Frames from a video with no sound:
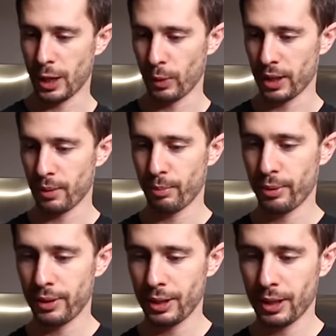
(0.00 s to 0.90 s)
Now we can
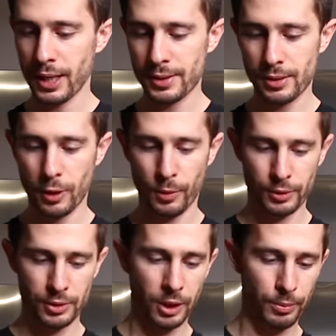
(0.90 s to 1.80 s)
put the glass dome
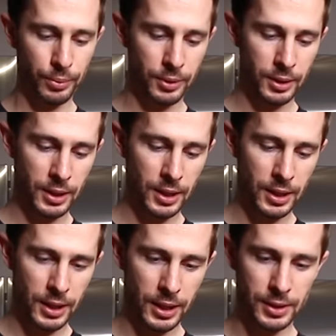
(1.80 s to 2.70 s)
on top
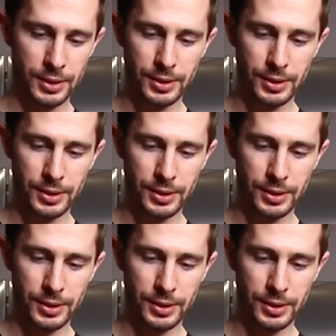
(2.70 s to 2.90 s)
and